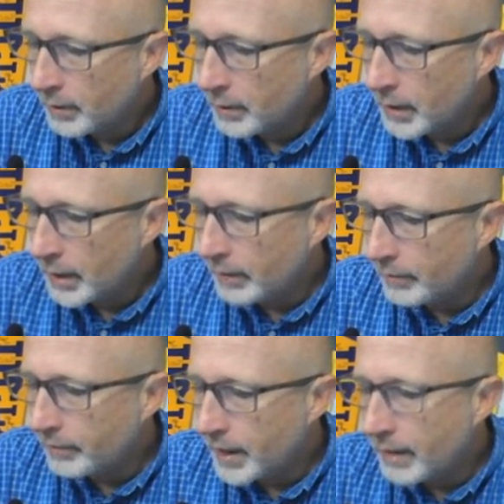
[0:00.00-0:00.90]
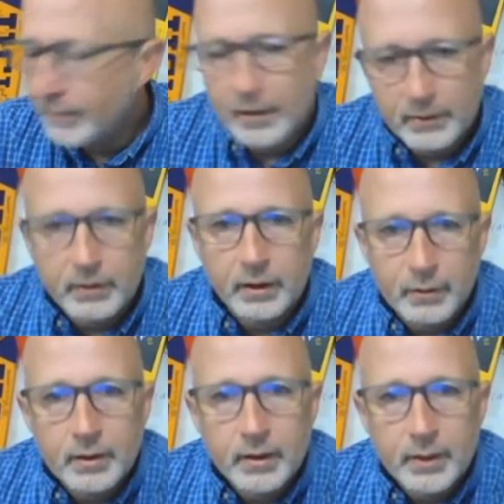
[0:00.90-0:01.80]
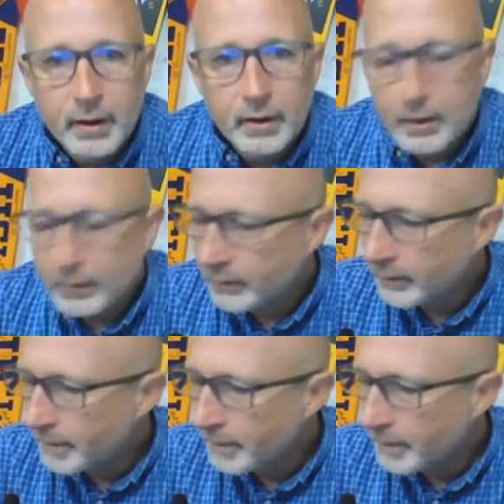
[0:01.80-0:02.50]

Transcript: negative 5, and 0. And there it is.